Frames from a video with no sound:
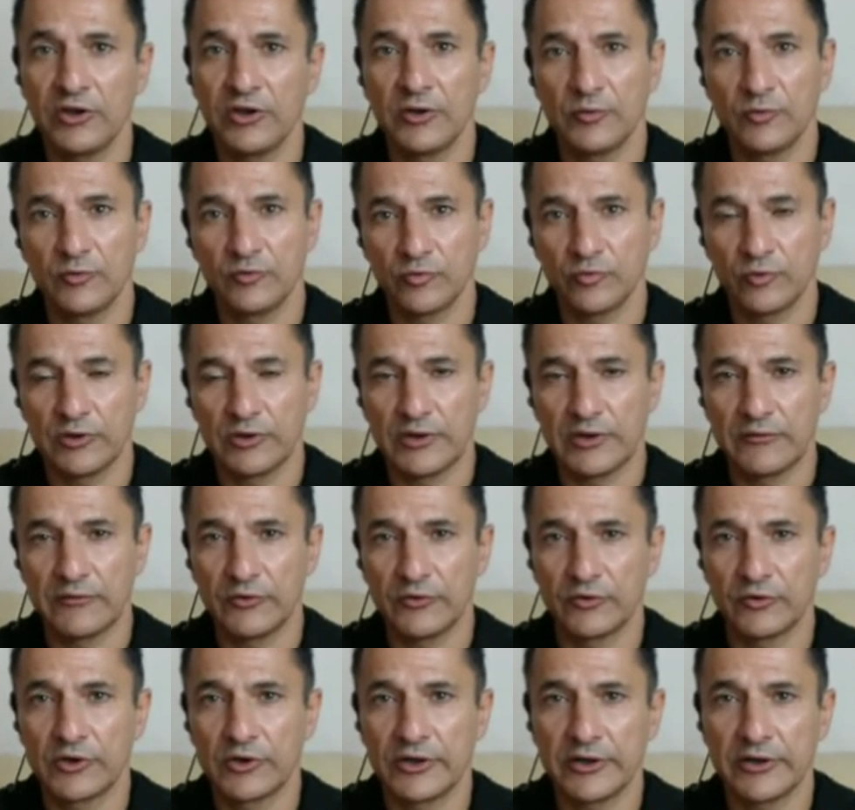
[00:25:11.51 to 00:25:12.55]
which will give you
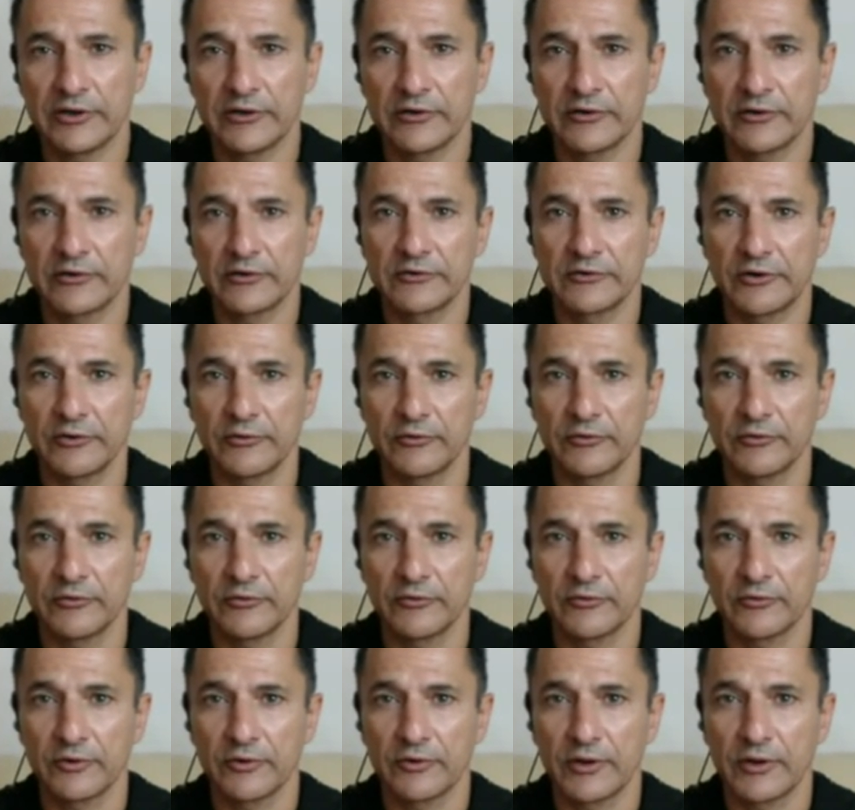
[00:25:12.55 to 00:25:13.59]
organic growth.
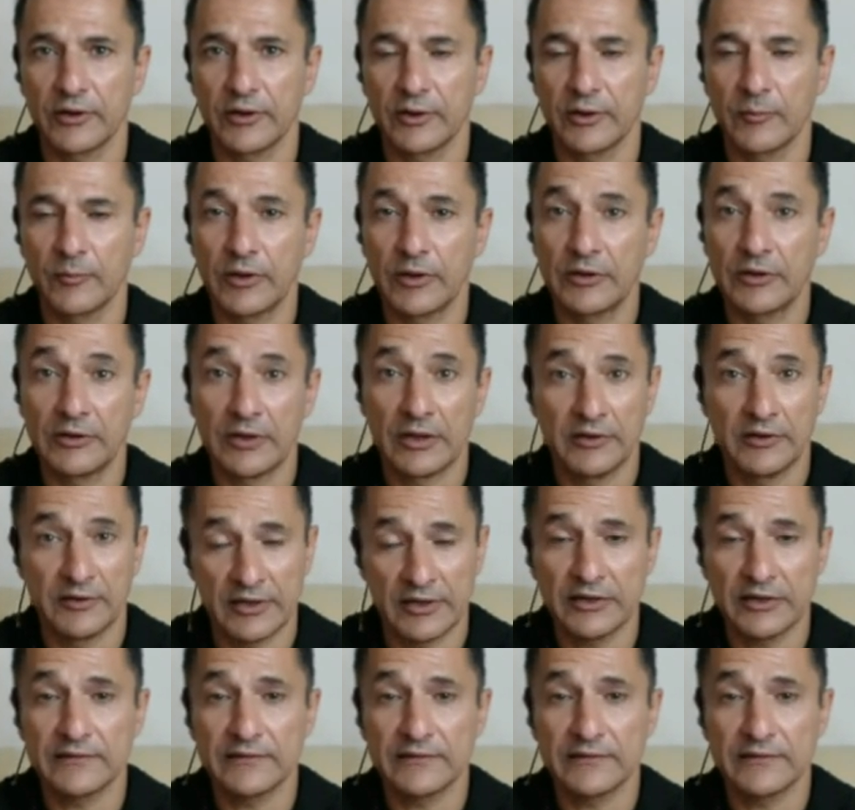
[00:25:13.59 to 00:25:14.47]
And